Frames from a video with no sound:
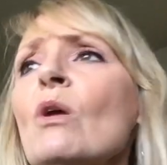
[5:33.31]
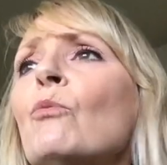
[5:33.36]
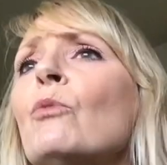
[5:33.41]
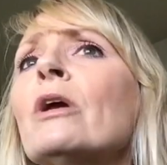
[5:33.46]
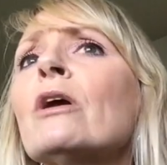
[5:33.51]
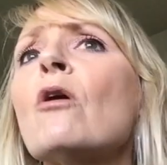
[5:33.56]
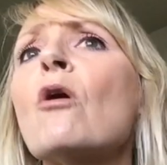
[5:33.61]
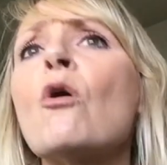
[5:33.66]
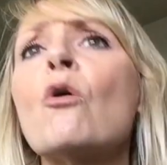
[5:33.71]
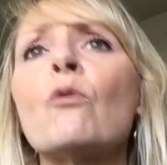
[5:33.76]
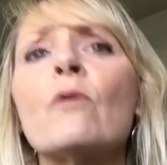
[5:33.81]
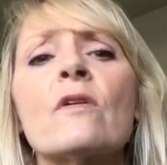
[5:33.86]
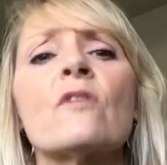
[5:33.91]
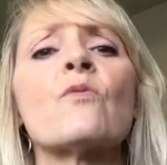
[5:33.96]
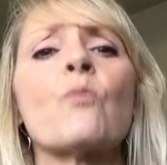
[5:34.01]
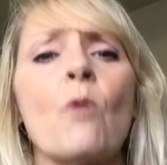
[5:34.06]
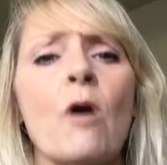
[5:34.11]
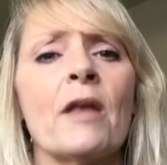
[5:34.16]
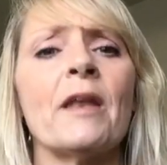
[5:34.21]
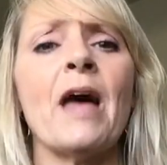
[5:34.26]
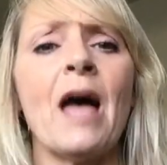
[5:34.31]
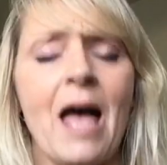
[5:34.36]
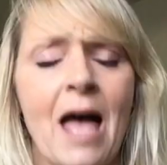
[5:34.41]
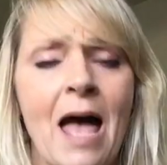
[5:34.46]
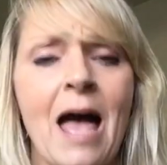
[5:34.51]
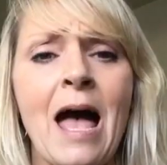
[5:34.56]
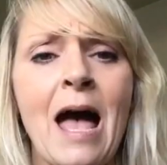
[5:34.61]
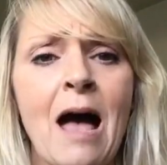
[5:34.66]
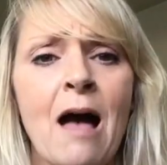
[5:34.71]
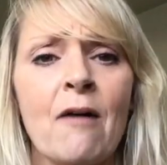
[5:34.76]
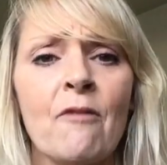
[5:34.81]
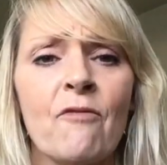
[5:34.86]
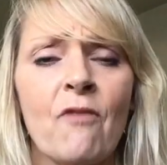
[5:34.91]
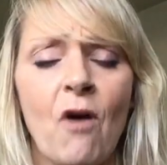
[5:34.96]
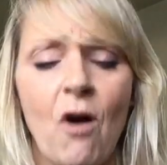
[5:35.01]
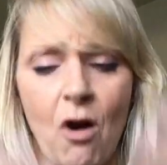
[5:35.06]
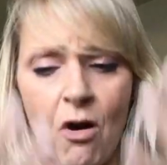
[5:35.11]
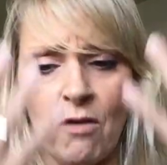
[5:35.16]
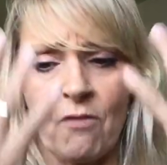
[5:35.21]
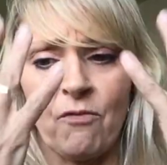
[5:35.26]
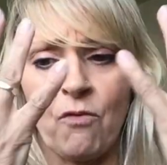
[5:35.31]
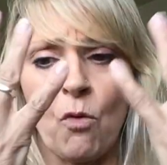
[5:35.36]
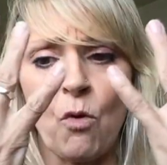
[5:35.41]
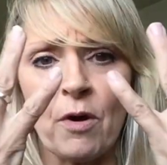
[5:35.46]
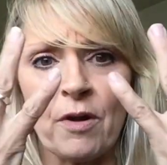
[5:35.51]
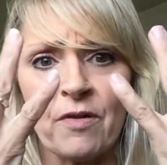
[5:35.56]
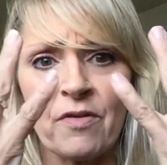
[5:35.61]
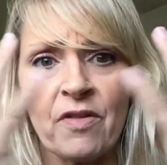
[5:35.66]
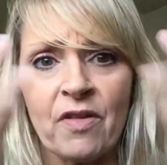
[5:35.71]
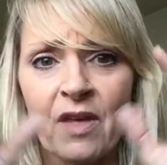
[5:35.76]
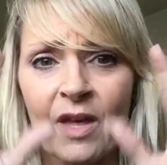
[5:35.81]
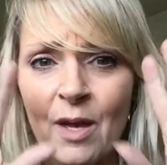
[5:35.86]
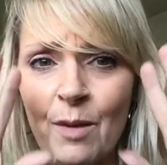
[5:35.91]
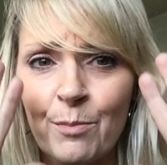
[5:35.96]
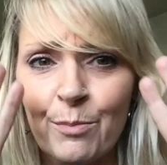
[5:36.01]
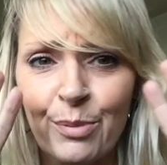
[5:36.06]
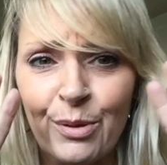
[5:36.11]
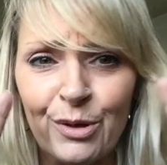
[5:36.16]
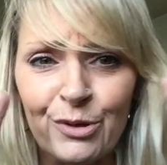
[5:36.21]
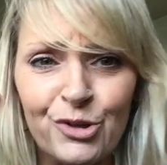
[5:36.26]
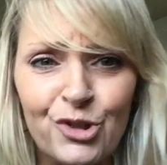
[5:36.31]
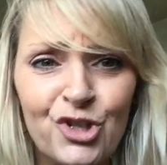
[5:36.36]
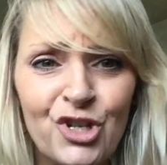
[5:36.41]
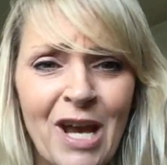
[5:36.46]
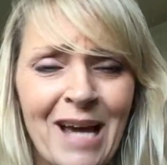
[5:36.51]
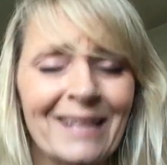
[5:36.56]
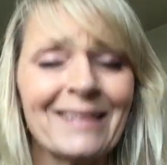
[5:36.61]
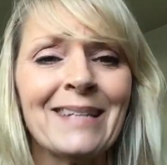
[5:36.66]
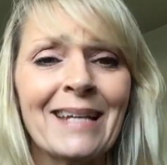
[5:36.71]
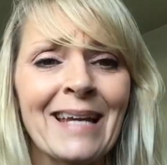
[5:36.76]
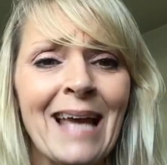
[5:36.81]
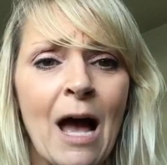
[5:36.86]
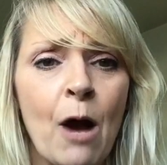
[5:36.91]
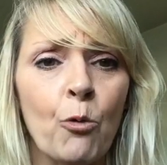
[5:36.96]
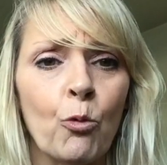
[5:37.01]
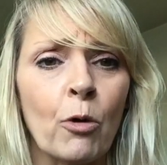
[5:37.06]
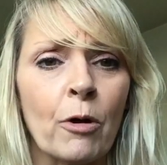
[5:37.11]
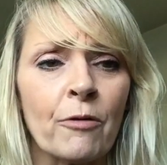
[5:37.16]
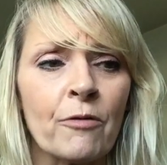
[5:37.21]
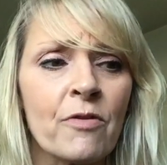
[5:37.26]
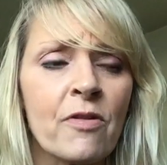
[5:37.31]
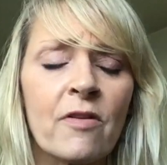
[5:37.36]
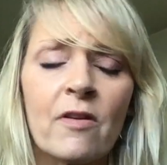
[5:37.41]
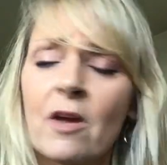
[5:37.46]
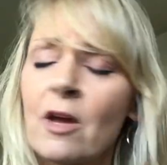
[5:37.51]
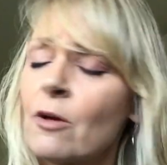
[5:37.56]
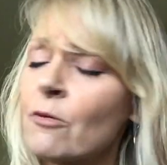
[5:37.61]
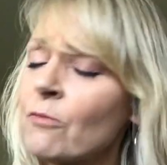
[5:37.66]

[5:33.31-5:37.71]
We always want to have our voice projecting outwards.